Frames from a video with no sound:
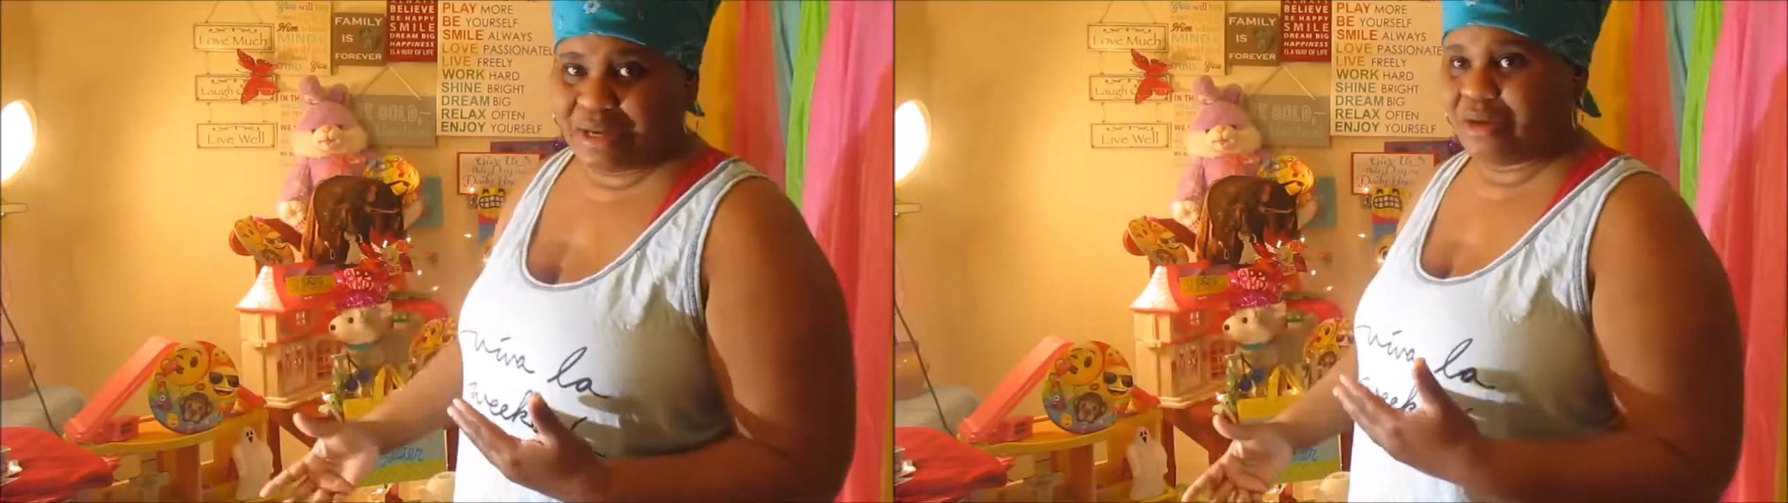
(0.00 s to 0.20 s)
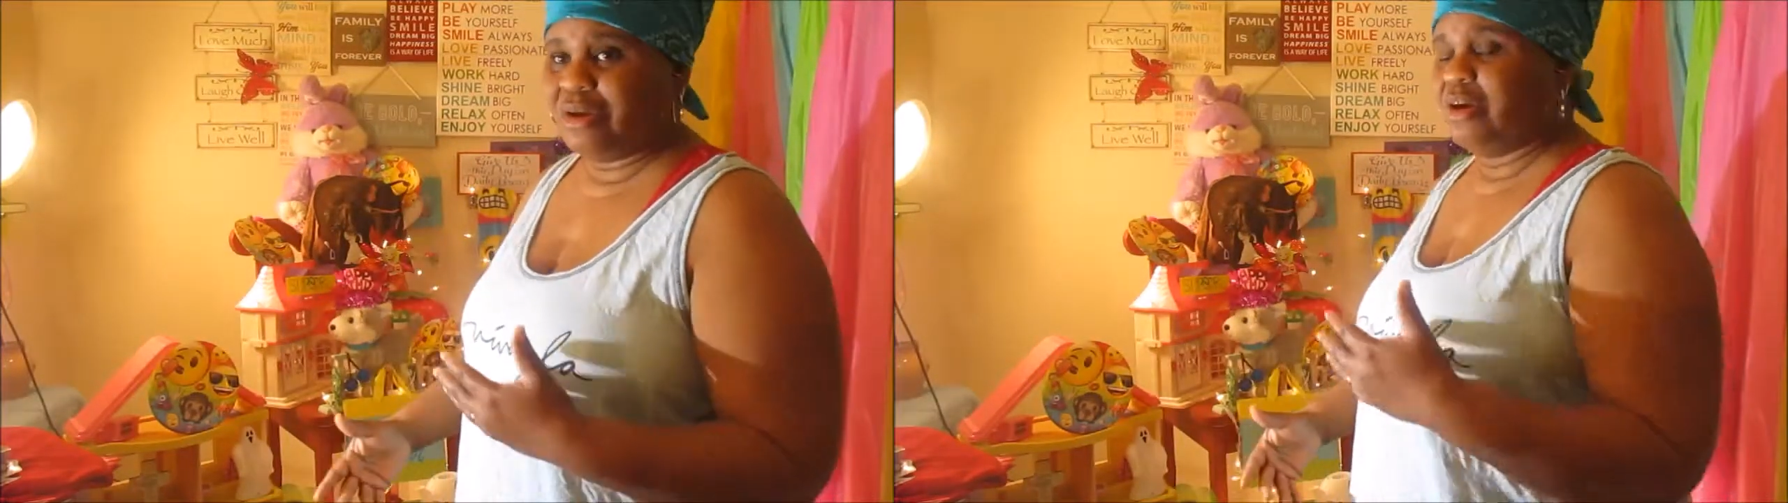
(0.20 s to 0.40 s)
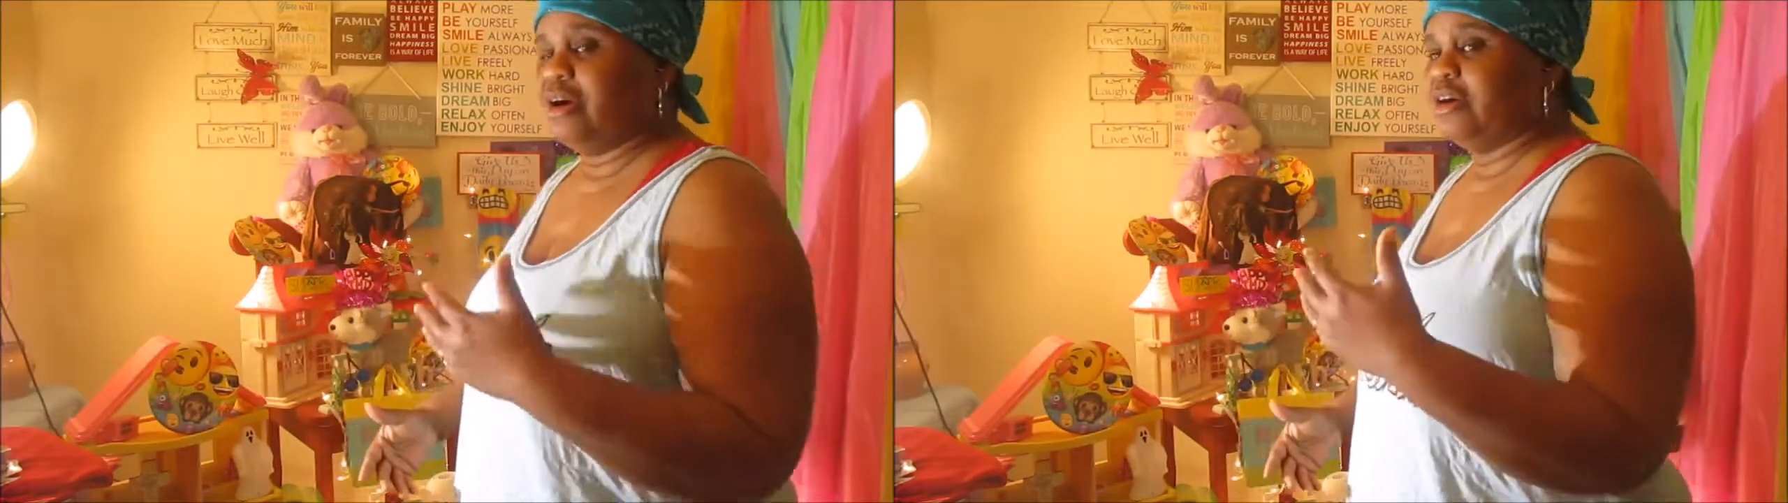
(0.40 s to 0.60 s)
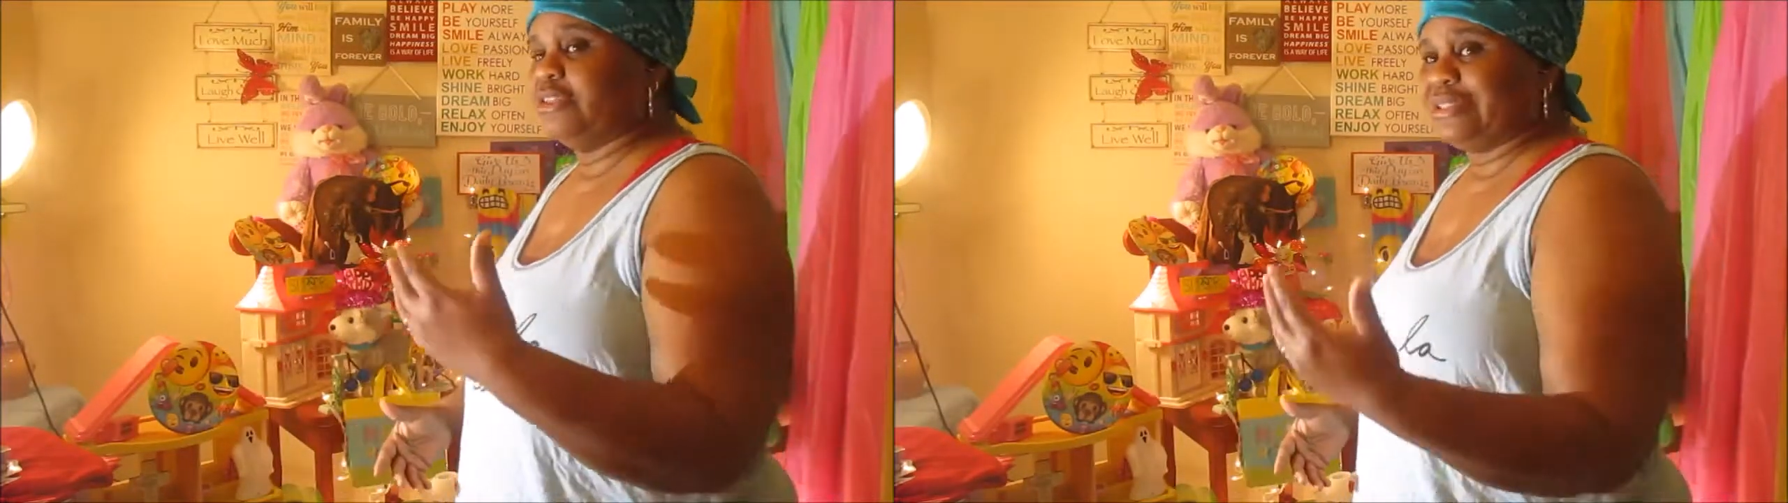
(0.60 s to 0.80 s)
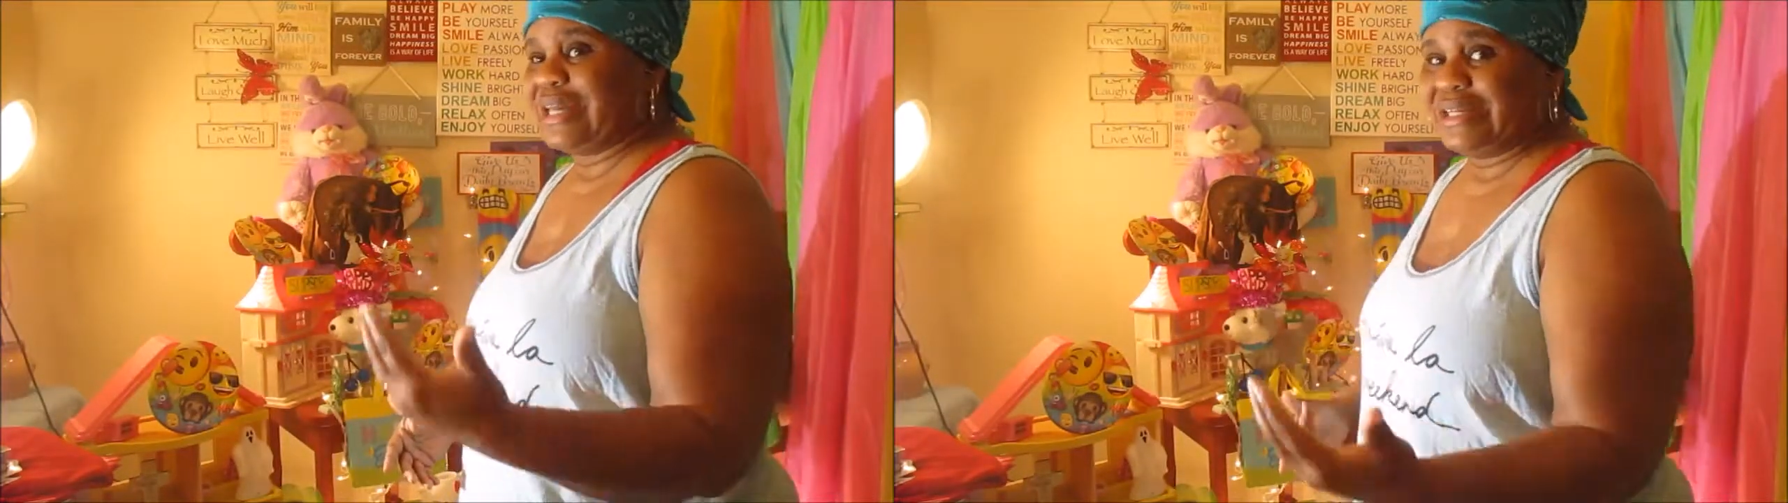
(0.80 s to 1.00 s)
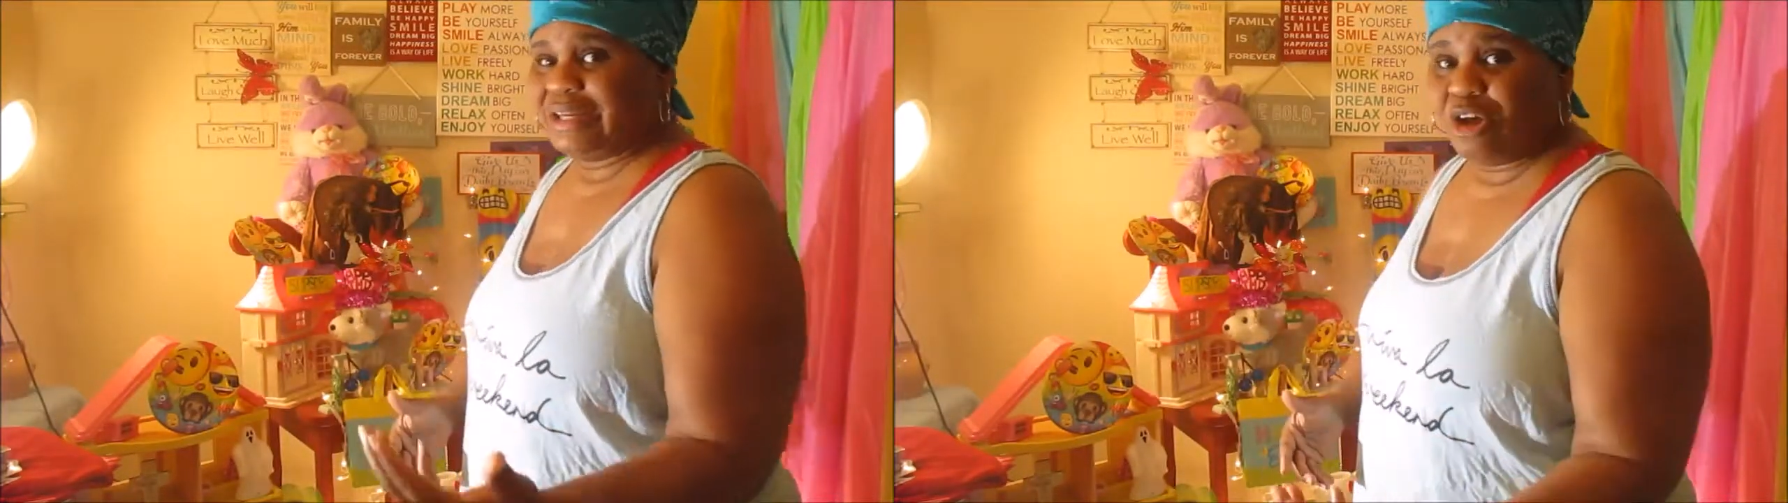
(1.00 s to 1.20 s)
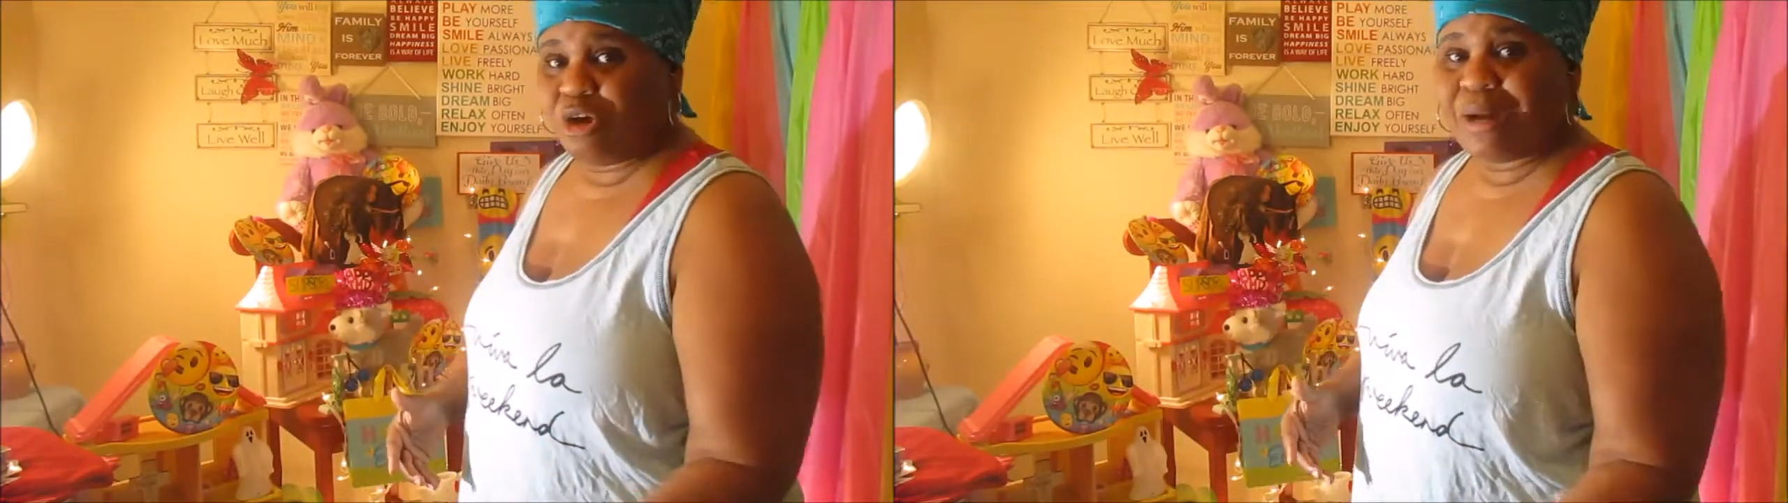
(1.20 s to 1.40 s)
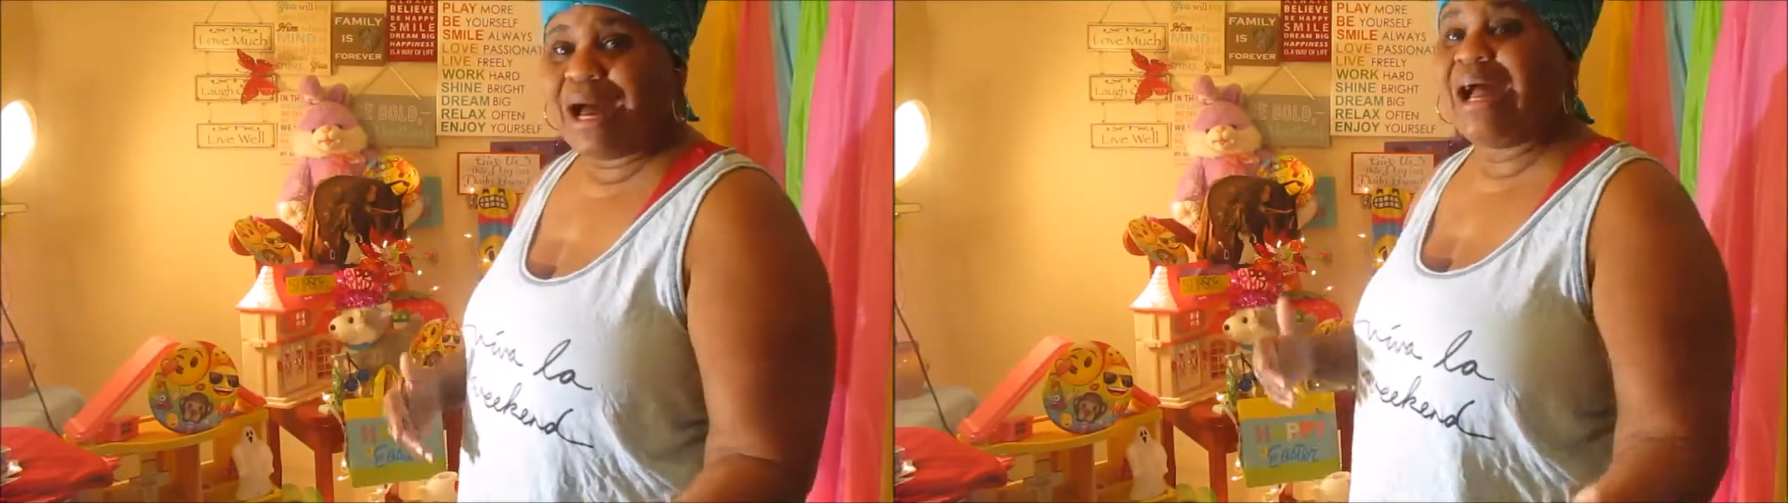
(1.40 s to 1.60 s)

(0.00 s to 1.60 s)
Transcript: out on the tiny home.